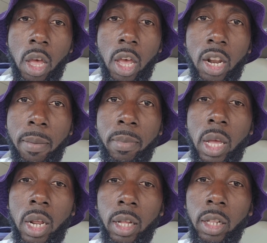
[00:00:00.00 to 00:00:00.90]
And
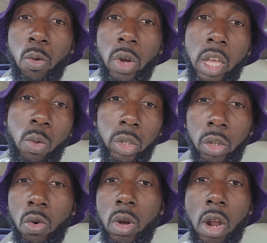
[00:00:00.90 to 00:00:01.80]
immediately when he was
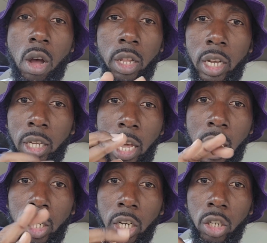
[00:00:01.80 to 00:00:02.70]
doing all of these
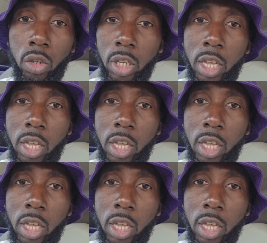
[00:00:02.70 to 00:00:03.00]
hand gestures,